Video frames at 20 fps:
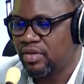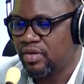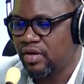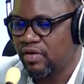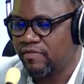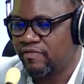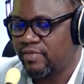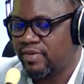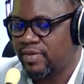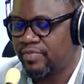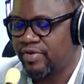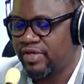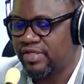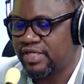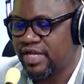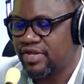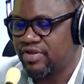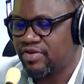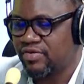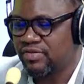from the
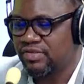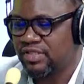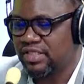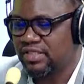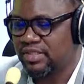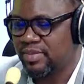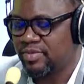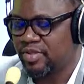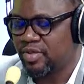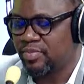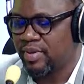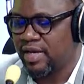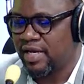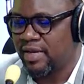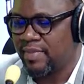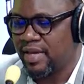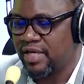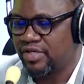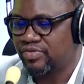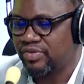presidential system to the
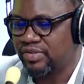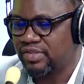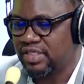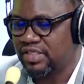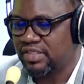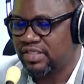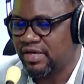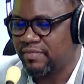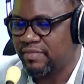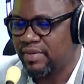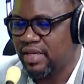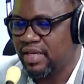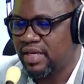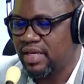parliamentary system.